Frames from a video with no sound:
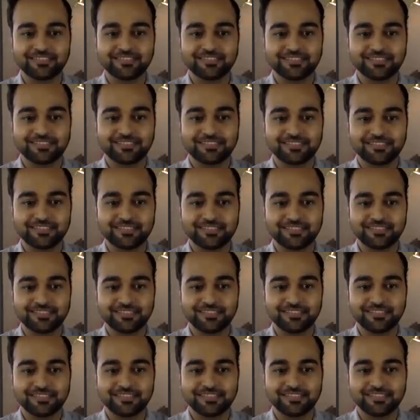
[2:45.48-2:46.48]

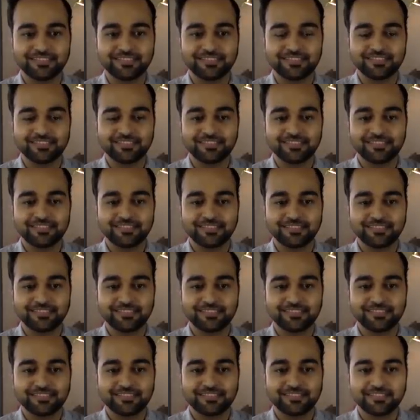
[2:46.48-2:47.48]

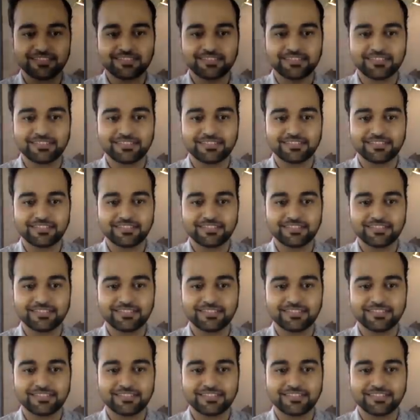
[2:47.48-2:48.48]

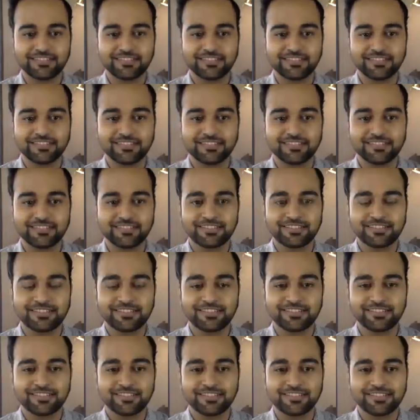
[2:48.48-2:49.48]

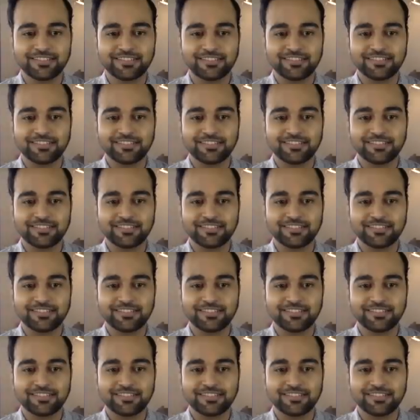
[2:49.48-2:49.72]
(not speaking)